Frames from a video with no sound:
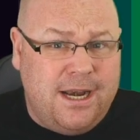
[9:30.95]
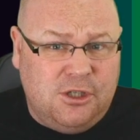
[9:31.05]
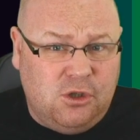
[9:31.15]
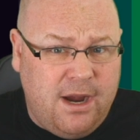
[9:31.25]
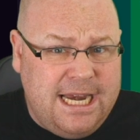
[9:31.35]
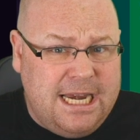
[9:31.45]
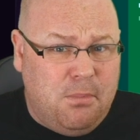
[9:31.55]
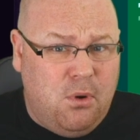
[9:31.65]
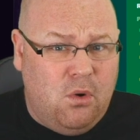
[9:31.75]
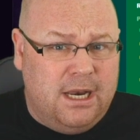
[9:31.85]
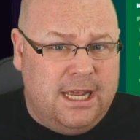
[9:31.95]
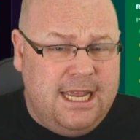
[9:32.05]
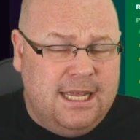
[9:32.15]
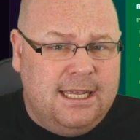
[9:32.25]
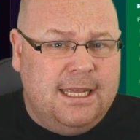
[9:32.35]
when he's training
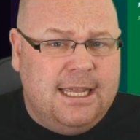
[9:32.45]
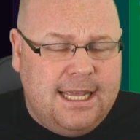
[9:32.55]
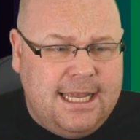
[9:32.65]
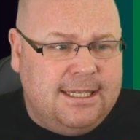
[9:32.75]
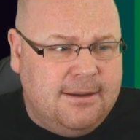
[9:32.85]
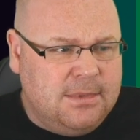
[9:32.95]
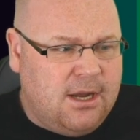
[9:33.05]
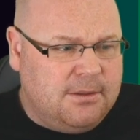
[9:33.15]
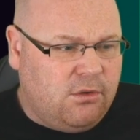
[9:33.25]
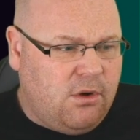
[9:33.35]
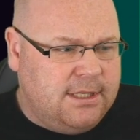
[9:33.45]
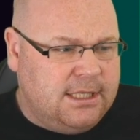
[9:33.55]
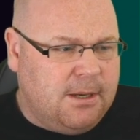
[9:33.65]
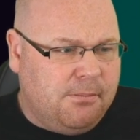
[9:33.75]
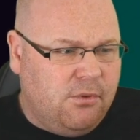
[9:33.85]
poorly, he sometimes throws
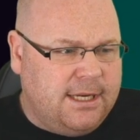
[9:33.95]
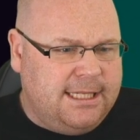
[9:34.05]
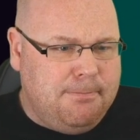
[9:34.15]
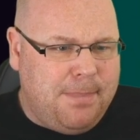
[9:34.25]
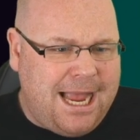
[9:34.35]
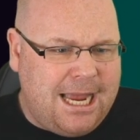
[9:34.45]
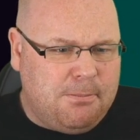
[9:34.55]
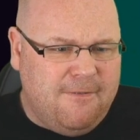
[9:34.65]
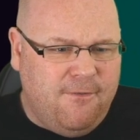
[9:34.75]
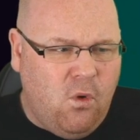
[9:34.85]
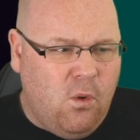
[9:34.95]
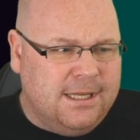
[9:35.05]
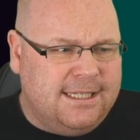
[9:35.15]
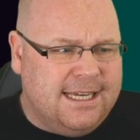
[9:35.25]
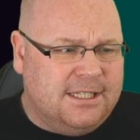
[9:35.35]
in some pretty bad
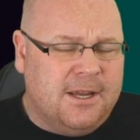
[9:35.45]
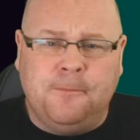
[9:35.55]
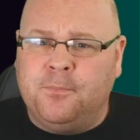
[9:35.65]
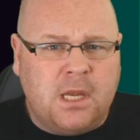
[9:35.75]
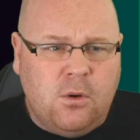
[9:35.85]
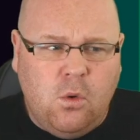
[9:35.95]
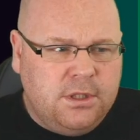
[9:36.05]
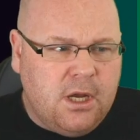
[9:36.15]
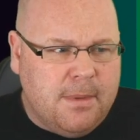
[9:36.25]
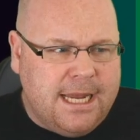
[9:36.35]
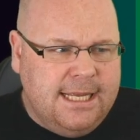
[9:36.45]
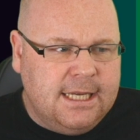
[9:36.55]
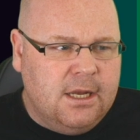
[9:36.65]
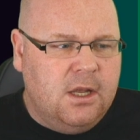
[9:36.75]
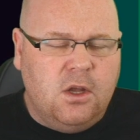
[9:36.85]
performances. It also
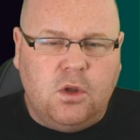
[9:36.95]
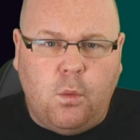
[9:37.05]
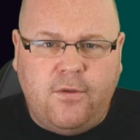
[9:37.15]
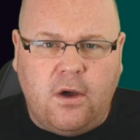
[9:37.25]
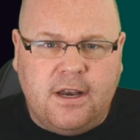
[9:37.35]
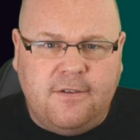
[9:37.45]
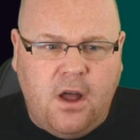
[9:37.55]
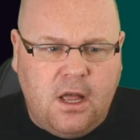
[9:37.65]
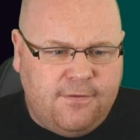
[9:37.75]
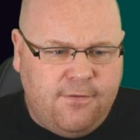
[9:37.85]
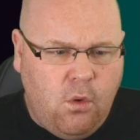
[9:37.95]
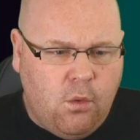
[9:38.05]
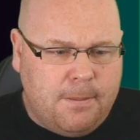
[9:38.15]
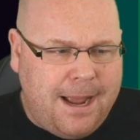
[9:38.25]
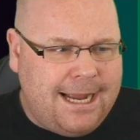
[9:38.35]
means that we've got an advanced
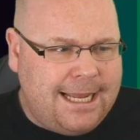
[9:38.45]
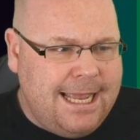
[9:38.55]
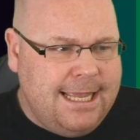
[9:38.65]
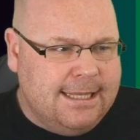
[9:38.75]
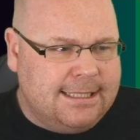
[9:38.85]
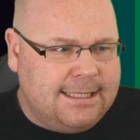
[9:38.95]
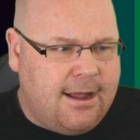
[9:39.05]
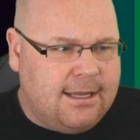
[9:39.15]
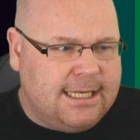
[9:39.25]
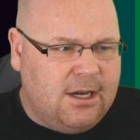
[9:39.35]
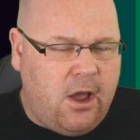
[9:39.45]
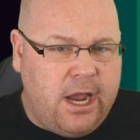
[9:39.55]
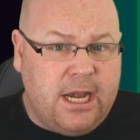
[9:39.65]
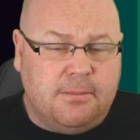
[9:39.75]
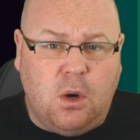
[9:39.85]
forward back in the starting
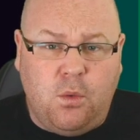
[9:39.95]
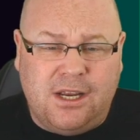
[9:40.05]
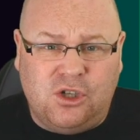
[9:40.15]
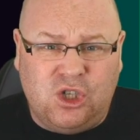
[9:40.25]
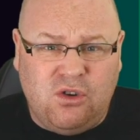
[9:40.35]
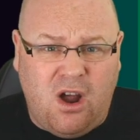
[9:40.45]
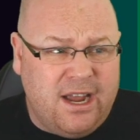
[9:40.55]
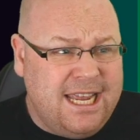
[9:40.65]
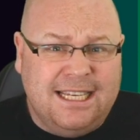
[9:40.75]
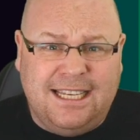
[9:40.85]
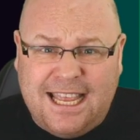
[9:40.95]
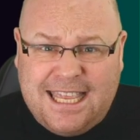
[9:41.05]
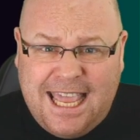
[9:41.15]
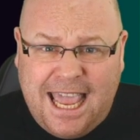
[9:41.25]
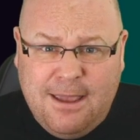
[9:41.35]
lineup, so we can try
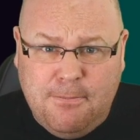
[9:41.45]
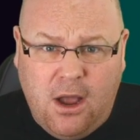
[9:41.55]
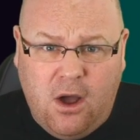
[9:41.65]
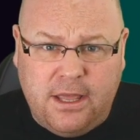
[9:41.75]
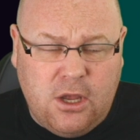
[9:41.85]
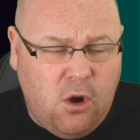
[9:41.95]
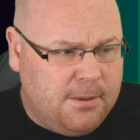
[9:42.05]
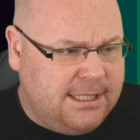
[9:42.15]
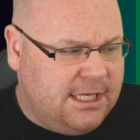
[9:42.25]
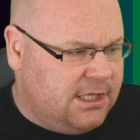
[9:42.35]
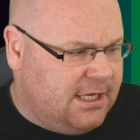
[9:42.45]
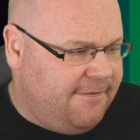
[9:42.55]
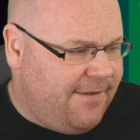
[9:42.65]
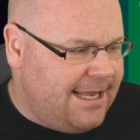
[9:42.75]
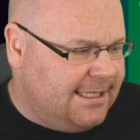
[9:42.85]
and get in behind the opposition
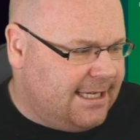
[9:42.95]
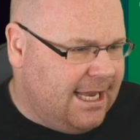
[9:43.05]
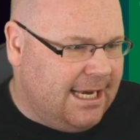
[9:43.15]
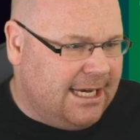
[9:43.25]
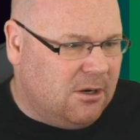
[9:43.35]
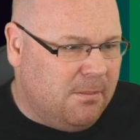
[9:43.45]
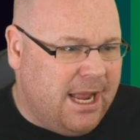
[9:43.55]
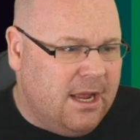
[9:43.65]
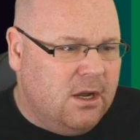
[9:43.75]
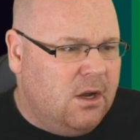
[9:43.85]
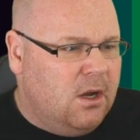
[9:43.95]
defence a little bit.